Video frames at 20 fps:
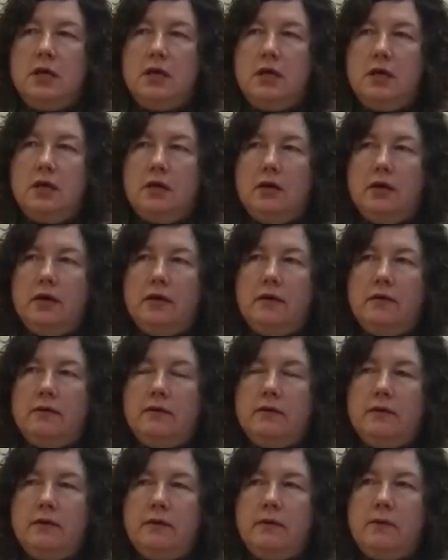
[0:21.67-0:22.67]

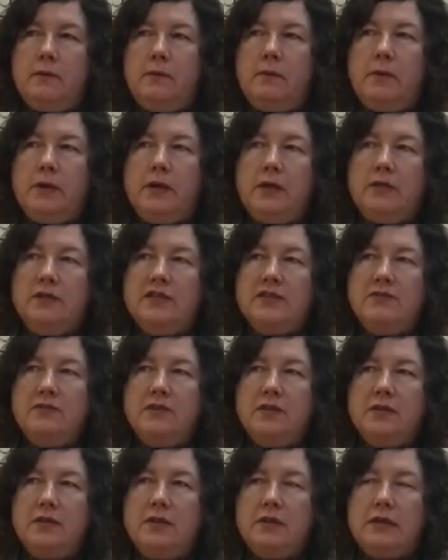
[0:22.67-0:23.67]
And we
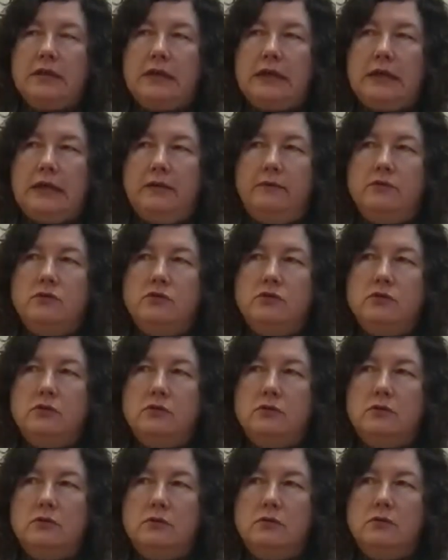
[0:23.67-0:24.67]
definitely have
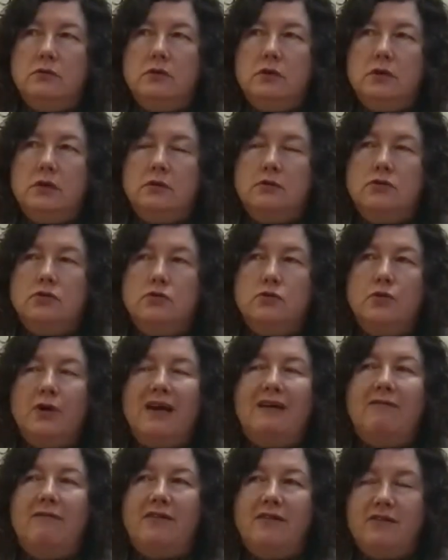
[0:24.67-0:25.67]
to do
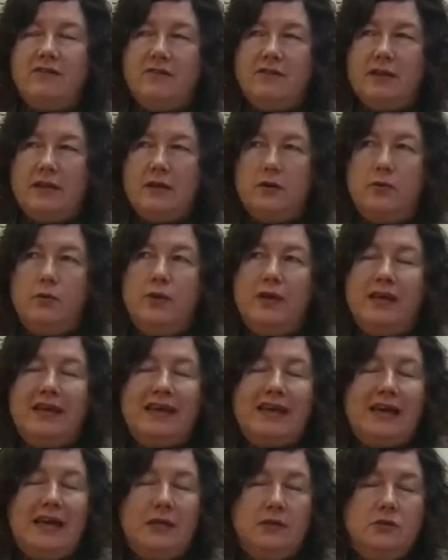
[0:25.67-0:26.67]
everything we
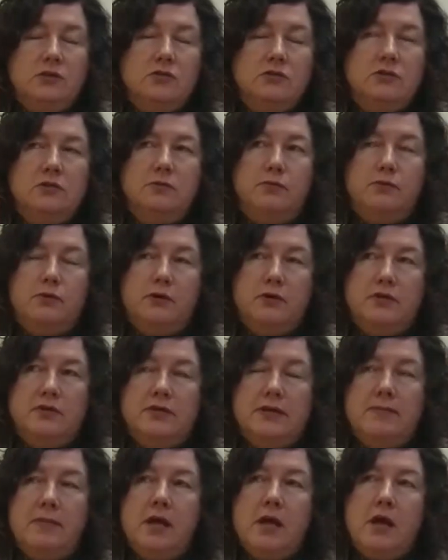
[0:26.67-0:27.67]
can to support
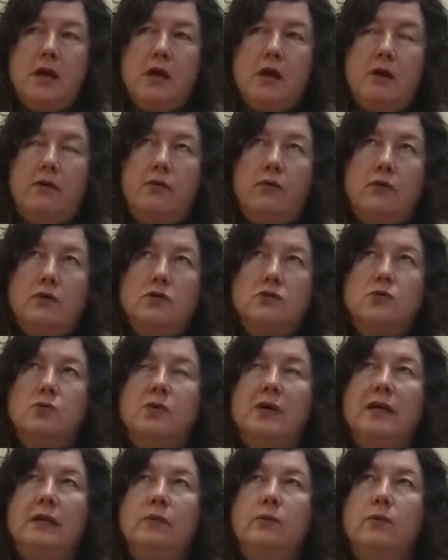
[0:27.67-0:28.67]
them. Of course,
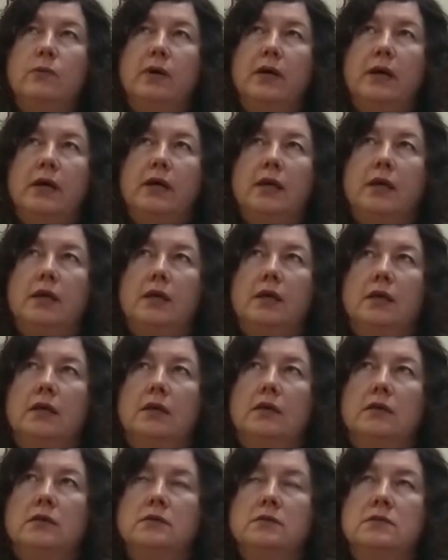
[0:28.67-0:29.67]
one way
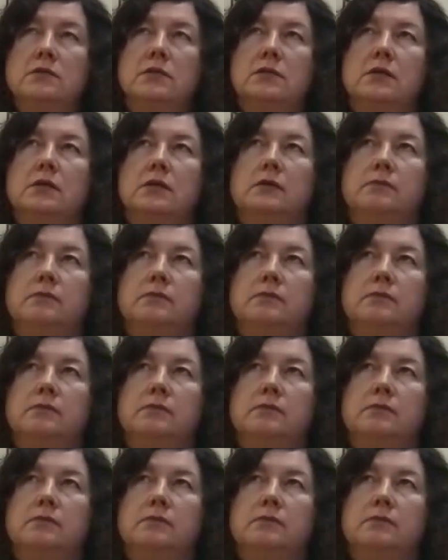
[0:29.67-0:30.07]
is